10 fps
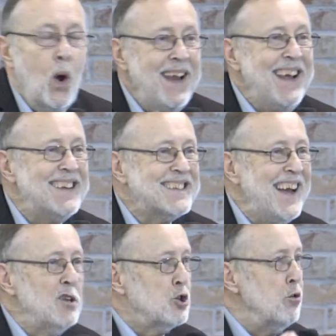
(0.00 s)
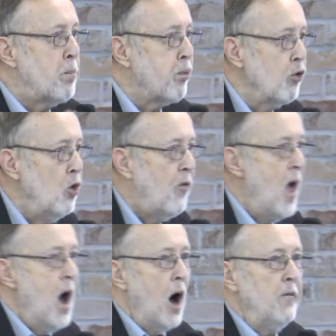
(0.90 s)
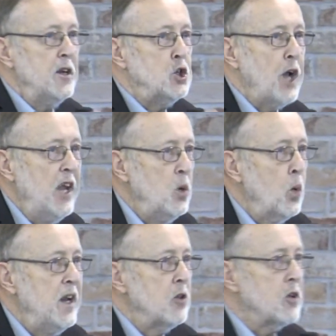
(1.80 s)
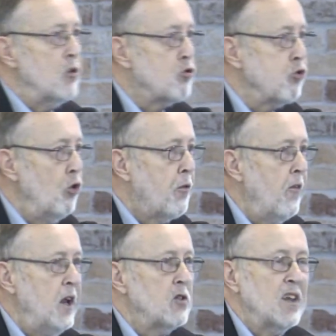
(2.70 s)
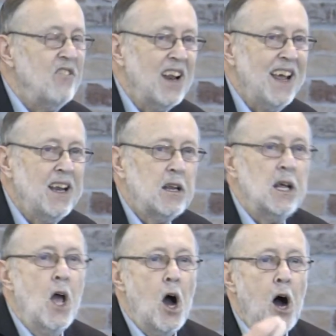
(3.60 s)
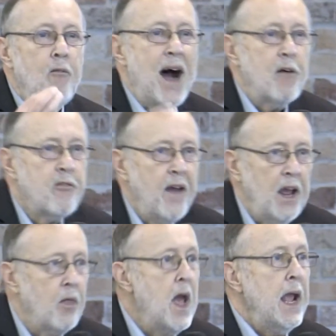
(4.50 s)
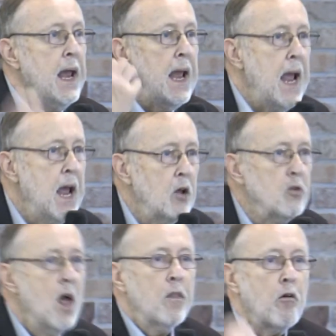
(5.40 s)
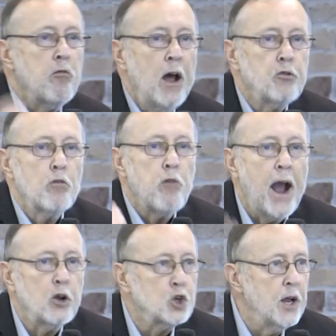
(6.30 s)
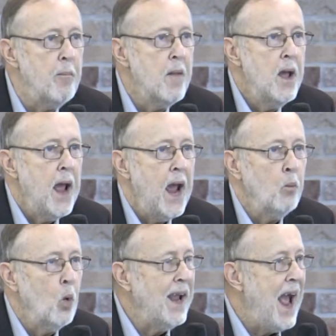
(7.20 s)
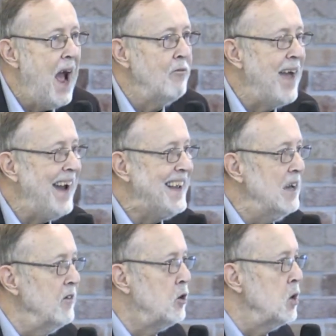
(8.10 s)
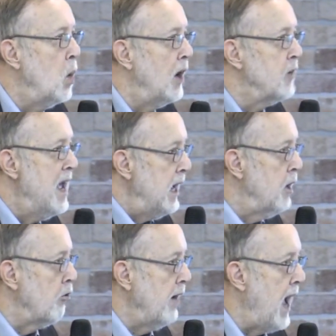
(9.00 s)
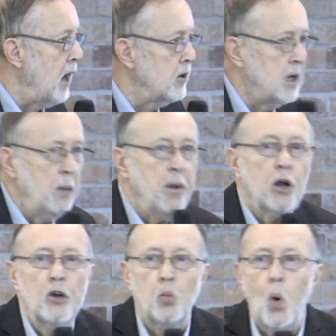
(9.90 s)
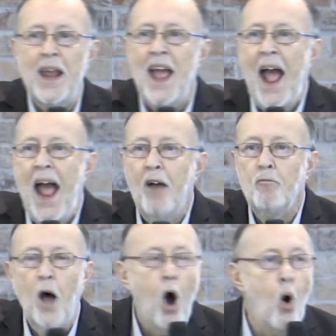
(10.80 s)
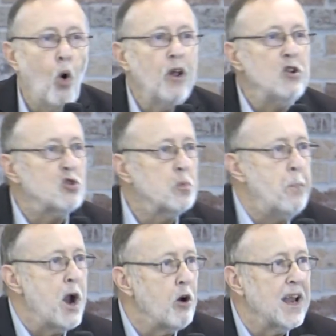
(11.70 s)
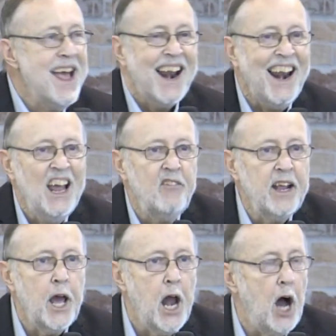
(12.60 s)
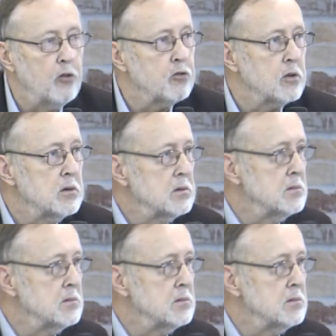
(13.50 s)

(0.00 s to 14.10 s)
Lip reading: quintessential proof of the genuineness and truthfulness and validity of our faith? It is the resurrection. And we have that given to us in a reality because we have the Holy Spirit living in us.